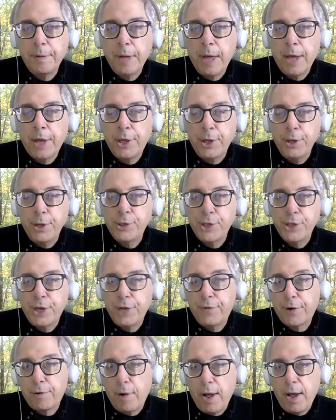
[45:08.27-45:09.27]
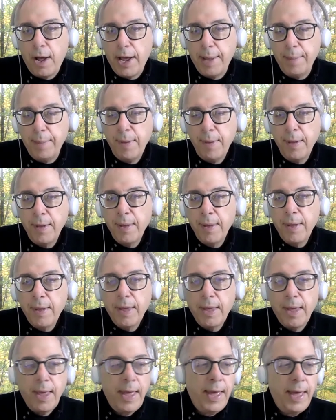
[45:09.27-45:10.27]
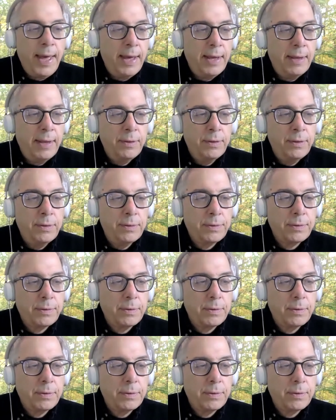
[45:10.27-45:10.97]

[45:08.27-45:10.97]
accuse it of a crime and